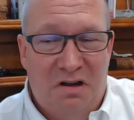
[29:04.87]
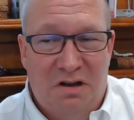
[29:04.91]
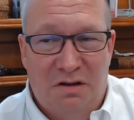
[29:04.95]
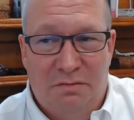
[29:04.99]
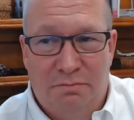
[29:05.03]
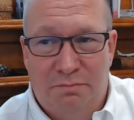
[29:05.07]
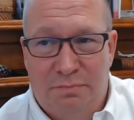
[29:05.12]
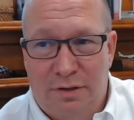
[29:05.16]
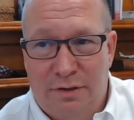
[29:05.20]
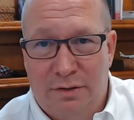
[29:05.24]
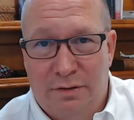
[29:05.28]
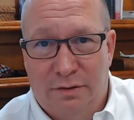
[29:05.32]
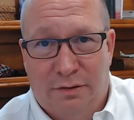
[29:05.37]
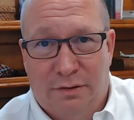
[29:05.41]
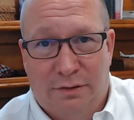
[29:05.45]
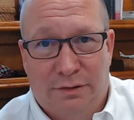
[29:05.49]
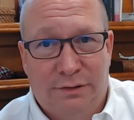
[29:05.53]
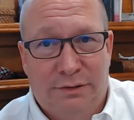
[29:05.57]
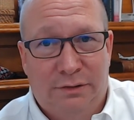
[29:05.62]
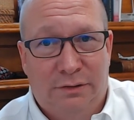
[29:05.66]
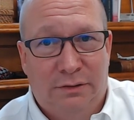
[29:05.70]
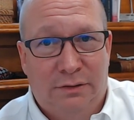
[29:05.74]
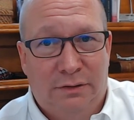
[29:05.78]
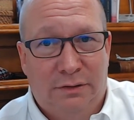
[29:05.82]

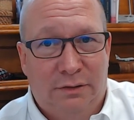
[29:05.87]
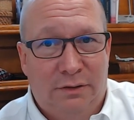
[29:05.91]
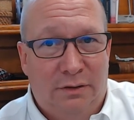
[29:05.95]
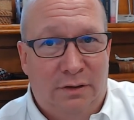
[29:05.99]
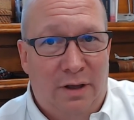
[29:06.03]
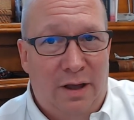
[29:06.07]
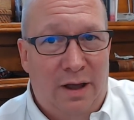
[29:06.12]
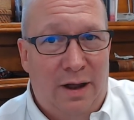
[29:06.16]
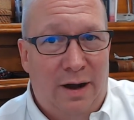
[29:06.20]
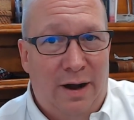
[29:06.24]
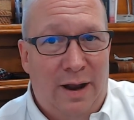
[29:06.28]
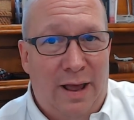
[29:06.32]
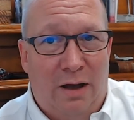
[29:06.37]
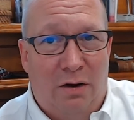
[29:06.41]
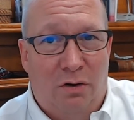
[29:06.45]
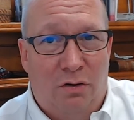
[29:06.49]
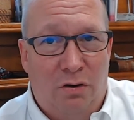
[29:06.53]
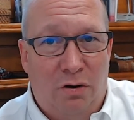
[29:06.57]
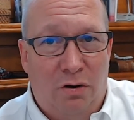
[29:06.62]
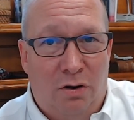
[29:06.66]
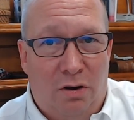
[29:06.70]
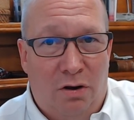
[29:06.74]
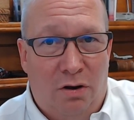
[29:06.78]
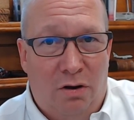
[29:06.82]
pills and
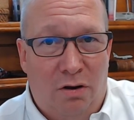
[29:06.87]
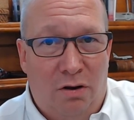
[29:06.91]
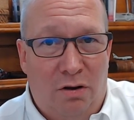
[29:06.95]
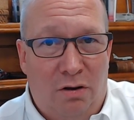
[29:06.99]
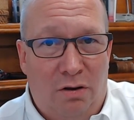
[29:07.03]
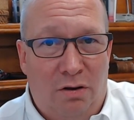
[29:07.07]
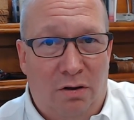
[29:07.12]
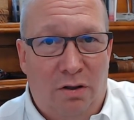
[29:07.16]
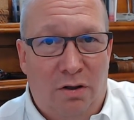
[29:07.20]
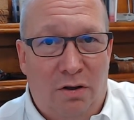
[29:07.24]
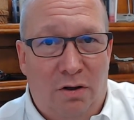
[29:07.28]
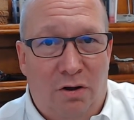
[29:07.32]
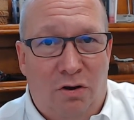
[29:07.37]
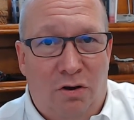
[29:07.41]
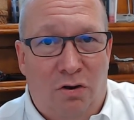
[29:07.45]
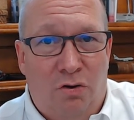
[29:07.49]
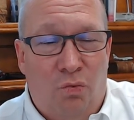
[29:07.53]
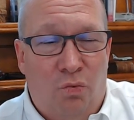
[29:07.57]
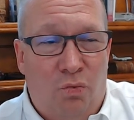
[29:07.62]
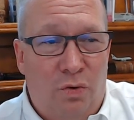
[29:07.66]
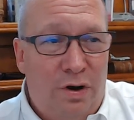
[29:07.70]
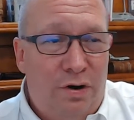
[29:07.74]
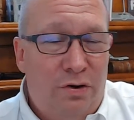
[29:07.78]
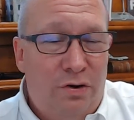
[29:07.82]
alcohol
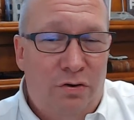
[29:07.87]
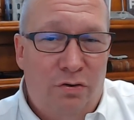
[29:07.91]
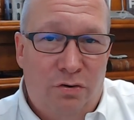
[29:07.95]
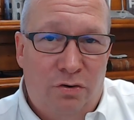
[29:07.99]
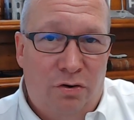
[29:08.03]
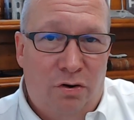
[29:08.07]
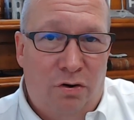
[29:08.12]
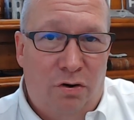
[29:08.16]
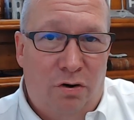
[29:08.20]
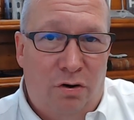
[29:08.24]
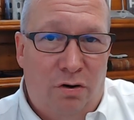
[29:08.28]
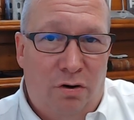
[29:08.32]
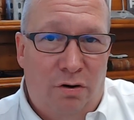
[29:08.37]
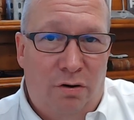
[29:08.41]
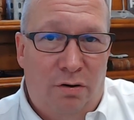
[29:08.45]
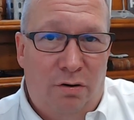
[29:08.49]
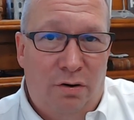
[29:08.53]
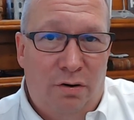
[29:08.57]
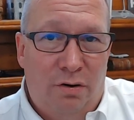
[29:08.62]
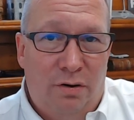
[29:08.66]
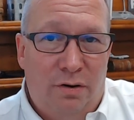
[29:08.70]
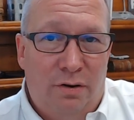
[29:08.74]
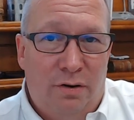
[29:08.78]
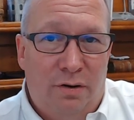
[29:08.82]
rendered her
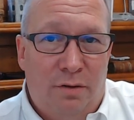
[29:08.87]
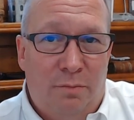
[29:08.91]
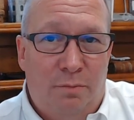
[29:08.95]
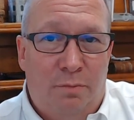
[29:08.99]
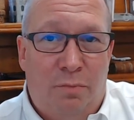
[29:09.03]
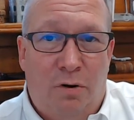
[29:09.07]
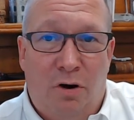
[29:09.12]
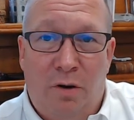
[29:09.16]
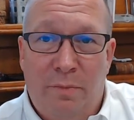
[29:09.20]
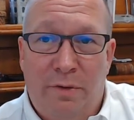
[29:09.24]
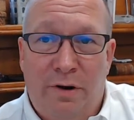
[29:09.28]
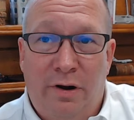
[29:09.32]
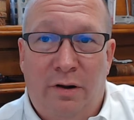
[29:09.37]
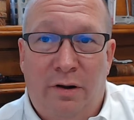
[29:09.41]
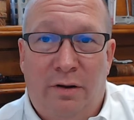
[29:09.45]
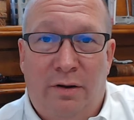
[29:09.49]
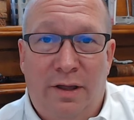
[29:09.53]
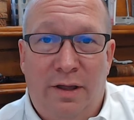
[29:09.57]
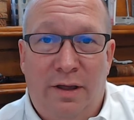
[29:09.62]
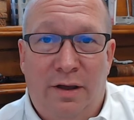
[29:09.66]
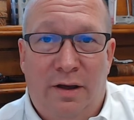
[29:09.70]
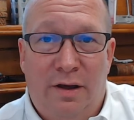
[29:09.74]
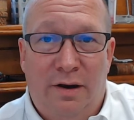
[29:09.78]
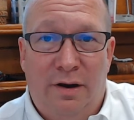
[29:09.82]

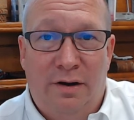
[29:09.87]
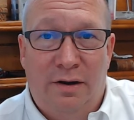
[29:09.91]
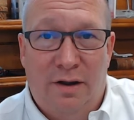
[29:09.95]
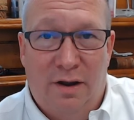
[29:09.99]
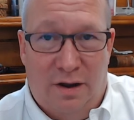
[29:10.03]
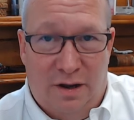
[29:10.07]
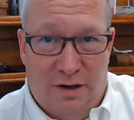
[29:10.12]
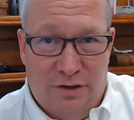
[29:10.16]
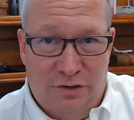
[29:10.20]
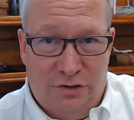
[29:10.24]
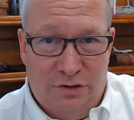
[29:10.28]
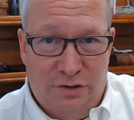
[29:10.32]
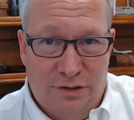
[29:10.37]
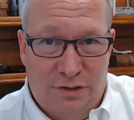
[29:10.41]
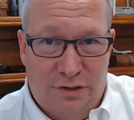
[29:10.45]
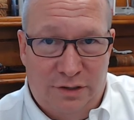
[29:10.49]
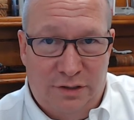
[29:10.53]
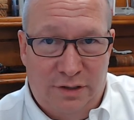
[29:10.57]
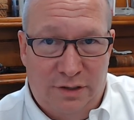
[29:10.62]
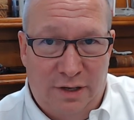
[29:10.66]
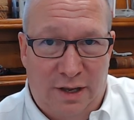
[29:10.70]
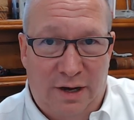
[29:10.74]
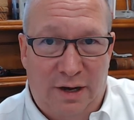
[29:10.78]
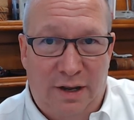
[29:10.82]
permanently unconscious
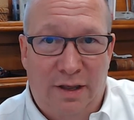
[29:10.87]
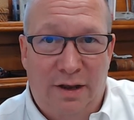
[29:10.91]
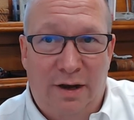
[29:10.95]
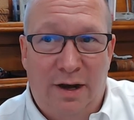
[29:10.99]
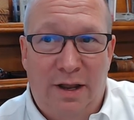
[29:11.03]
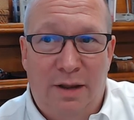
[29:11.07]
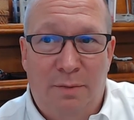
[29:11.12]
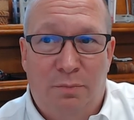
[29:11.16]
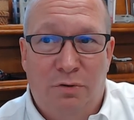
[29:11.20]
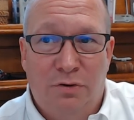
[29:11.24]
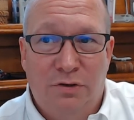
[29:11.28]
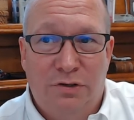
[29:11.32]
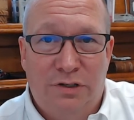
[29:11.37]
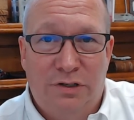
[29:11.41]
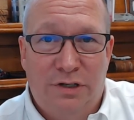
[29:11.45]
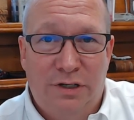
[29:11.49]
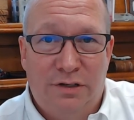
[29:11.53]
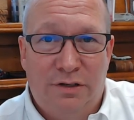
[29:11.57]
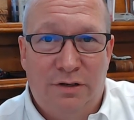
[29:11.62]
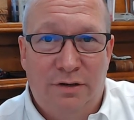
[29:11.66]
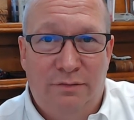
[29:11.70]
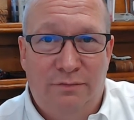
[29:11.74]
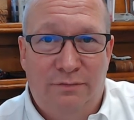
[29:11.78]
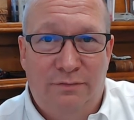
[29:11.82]
and in a
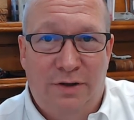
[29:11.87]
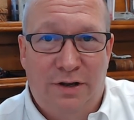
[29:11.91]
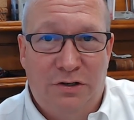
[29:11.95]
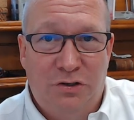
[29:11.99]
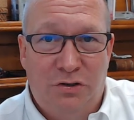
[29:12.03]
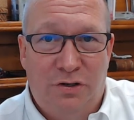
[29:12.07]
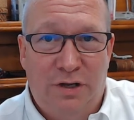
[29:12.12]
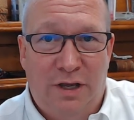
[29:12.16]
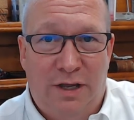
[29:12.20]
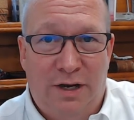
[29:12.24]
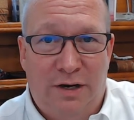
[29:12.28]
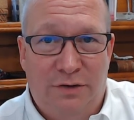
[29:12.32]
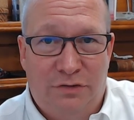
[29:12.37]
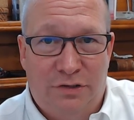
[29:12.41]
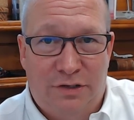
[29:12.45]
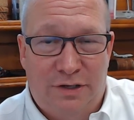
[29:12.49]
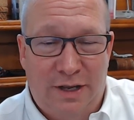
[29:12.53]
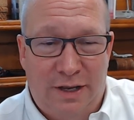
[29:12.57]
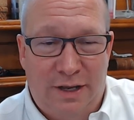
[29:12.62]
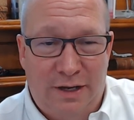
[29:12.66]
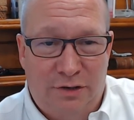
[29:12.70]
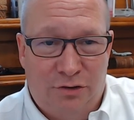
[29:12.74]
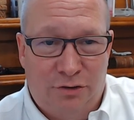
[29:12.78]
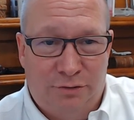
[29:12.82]
persistent vegetative
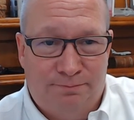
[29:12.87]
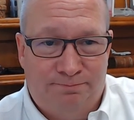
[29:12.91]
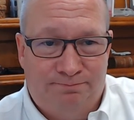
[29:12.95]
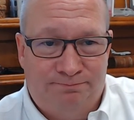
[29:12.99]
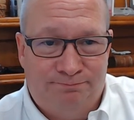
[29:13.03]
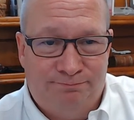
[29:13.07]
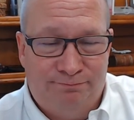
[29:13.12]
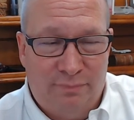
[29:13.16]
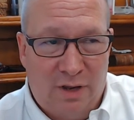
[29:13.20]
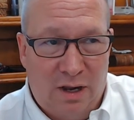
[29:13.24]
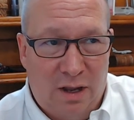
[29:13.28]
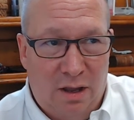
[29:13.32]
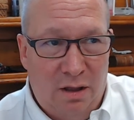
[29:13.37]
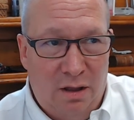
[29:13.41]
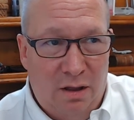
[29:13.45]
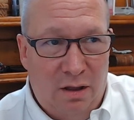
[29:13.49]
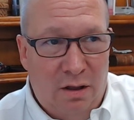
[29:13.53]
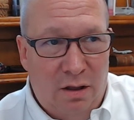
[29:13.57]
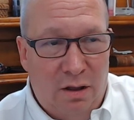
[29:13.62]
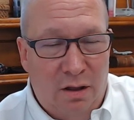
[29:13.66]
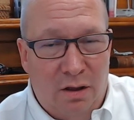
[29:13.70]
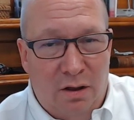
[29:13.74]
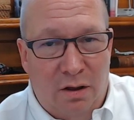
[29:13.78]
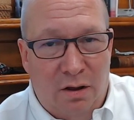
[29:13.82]
state.
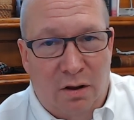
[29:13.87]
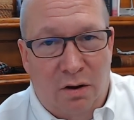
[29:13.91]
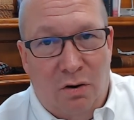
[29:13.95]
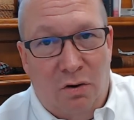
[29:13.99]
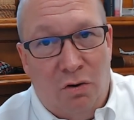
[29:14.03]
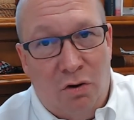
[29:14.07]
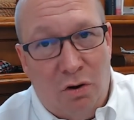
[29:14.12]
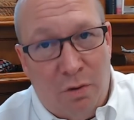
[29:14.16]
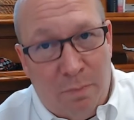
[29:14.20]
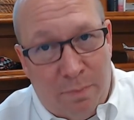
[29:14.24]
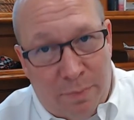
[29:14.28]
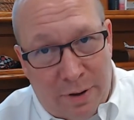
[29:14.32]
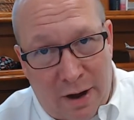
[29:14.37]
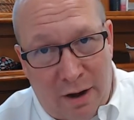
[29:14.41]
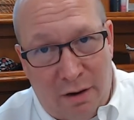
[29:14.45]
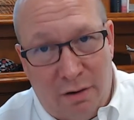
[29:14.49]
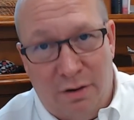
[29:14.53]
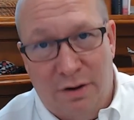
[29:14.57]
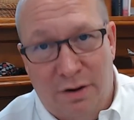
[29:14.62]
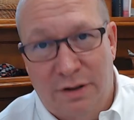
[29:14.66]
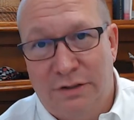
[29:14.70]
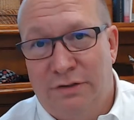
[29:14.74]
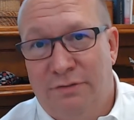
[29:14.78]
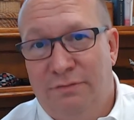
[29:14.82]
Her
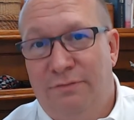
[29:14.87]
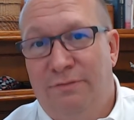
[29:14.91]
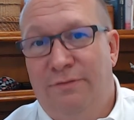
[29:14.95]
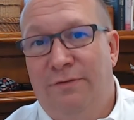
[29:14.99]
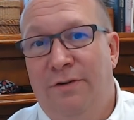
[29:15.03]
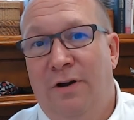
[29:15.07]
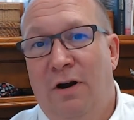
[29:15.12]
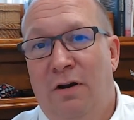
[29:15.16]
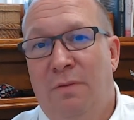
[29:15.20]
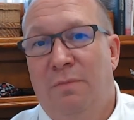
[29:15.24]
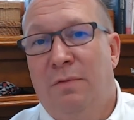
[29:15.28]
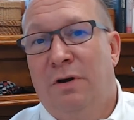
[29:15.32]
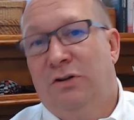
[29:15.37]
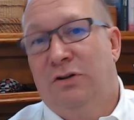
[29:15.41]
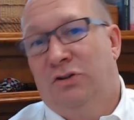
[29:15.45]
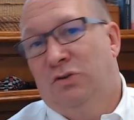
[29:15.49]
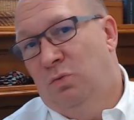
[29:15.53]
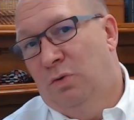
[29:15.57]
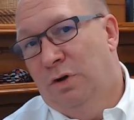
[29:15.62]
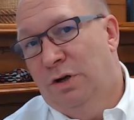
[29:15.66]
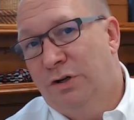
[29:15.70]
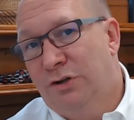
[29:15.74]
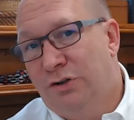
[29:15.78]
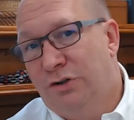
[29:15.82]
parents very much
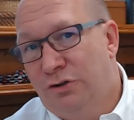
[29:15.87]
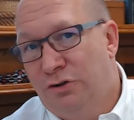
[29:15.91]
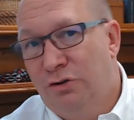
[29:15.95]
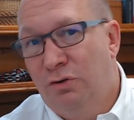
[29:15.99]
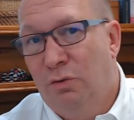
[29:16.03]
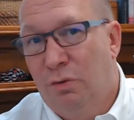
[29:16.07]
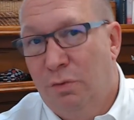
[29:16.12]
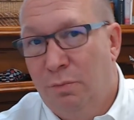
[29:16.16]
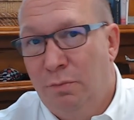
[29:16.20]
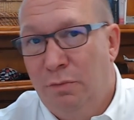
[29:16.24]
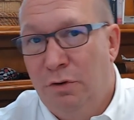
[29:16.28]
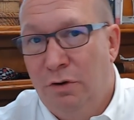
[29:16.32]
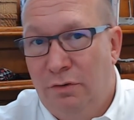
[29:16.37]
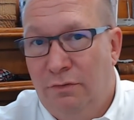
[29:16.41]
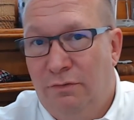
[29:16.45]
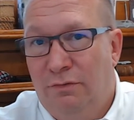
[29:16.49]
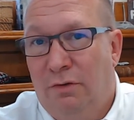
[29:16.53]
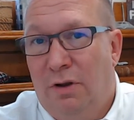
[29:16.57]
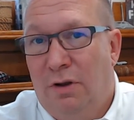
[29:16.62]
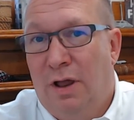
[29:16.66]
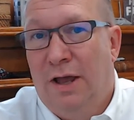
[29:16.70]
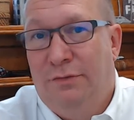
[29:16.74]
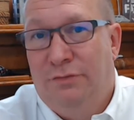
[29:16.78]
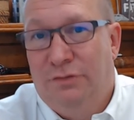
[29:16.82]
wished to remove
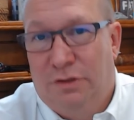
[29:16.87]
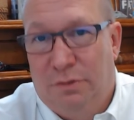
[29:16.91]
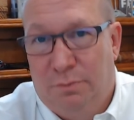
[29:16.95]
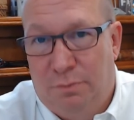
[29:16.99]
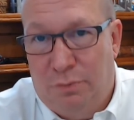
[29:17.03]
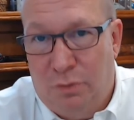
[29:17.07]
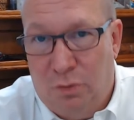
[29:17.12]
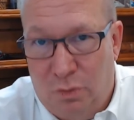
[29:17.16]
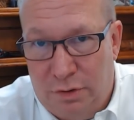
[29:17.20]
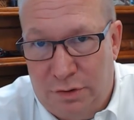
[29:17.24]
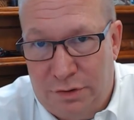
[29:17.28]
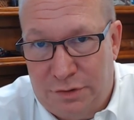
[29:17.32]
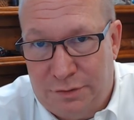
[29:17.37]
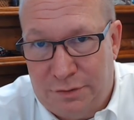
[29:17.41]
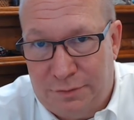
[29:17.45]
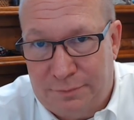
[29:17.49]
life support